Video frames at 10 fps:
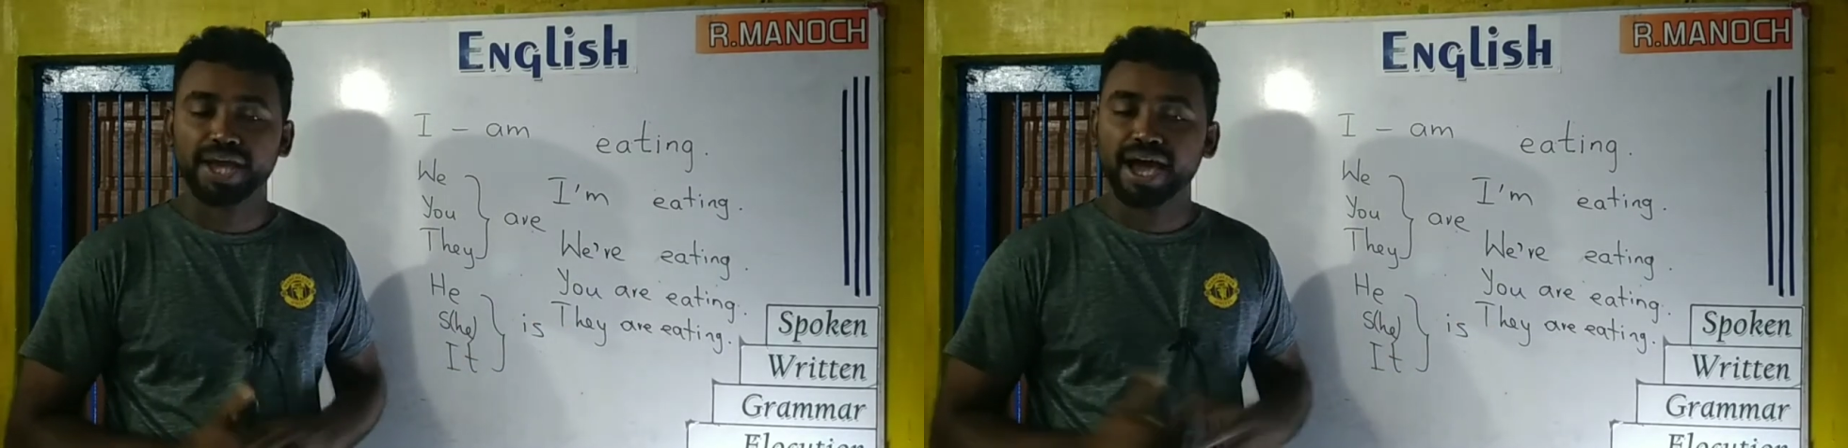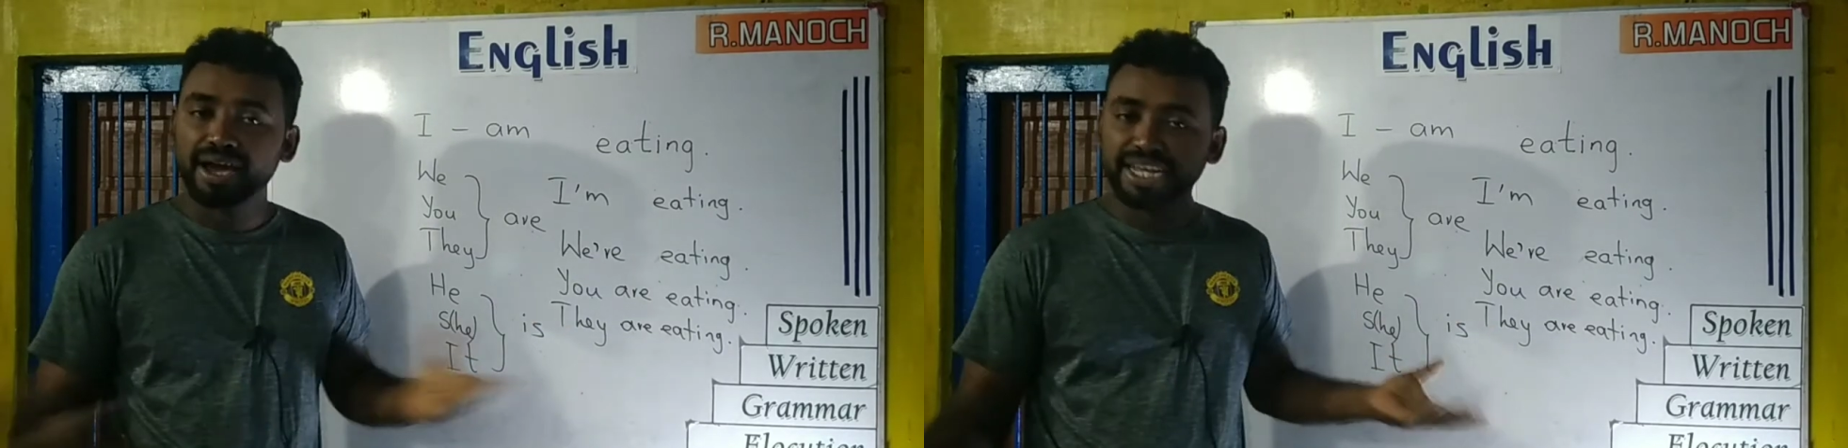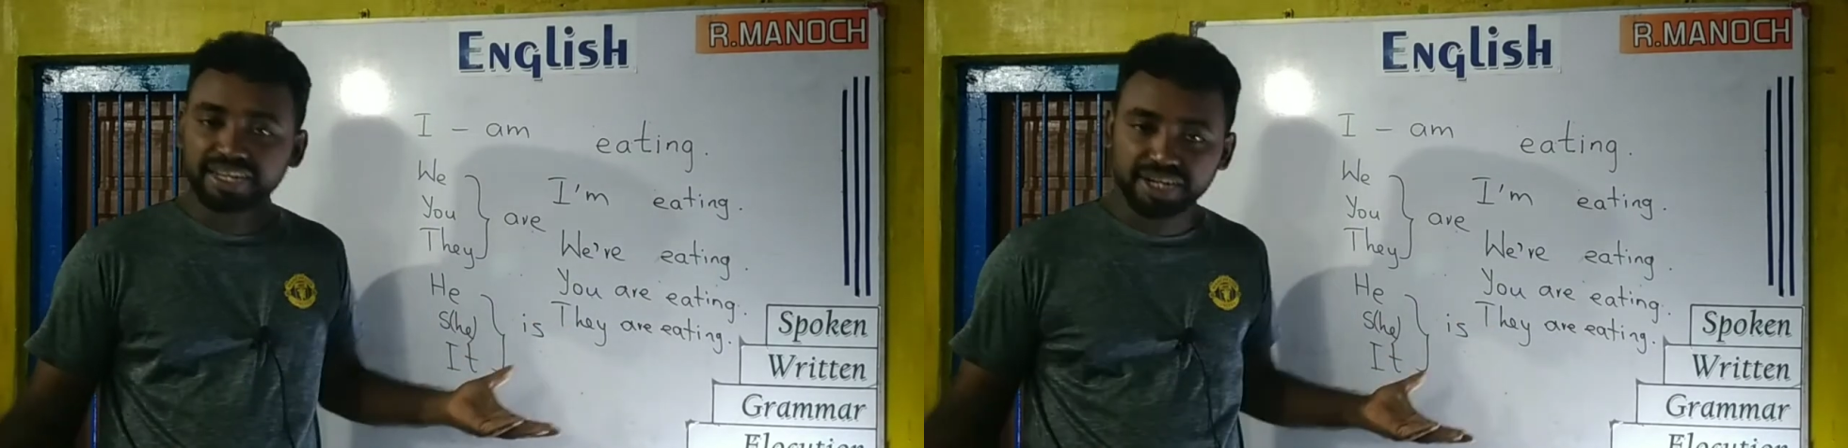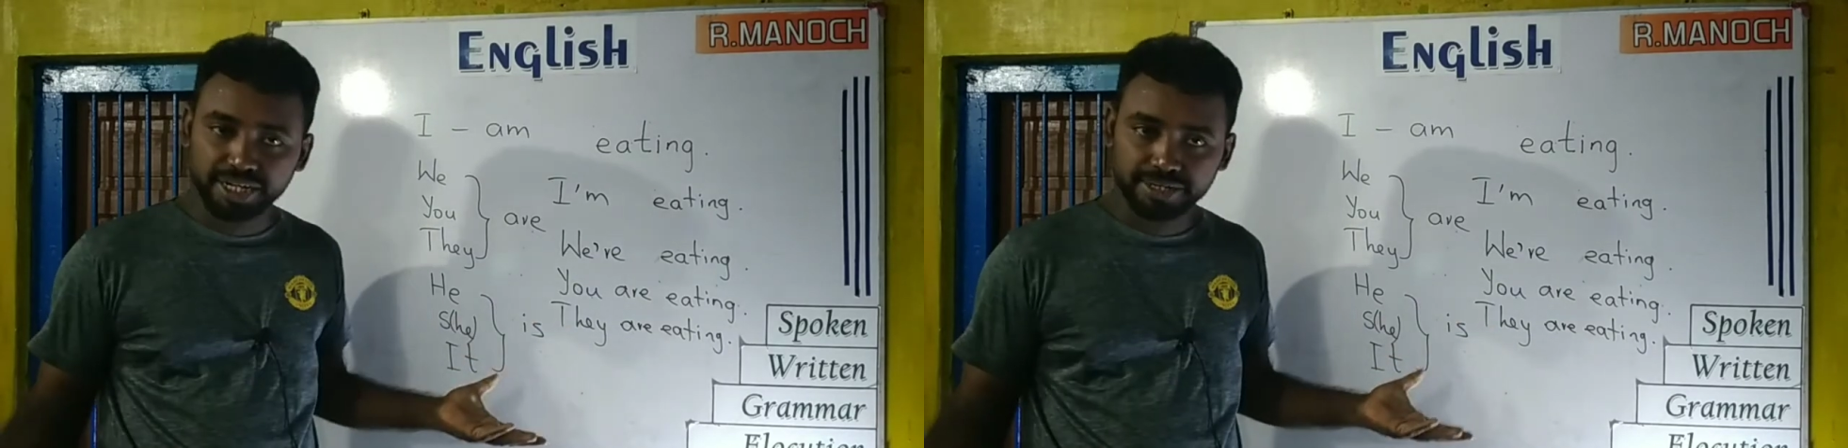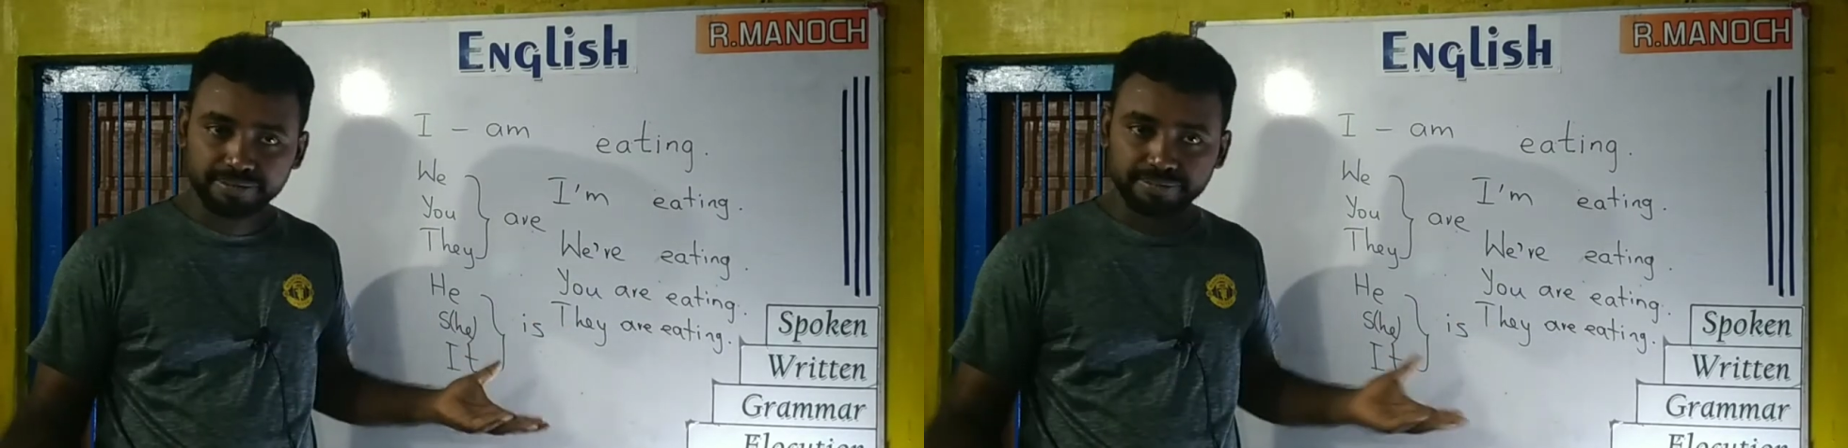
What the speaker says: are eating.